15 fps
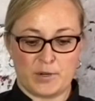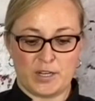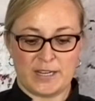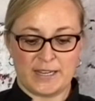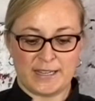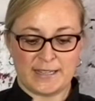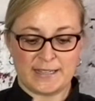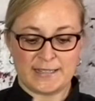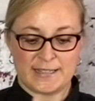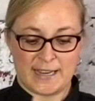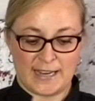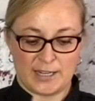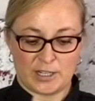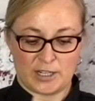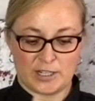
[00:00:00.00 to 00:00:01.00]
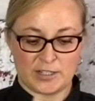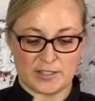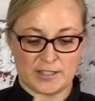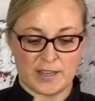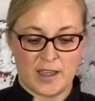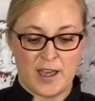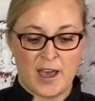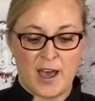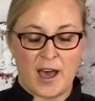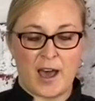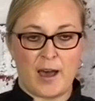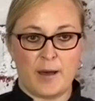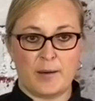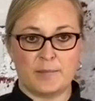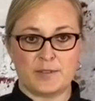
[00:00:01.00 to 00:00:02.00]
put in containers
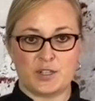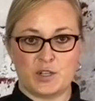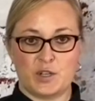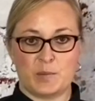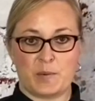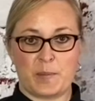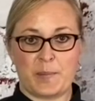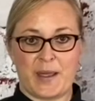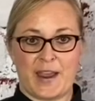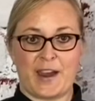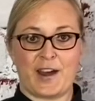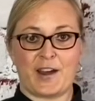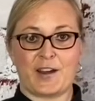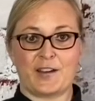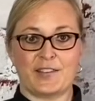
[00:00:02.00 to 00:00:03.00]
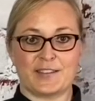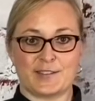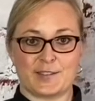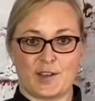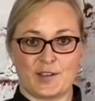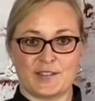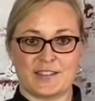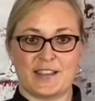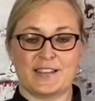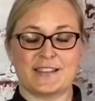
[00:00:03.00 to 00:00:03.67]
to prepare the salsa.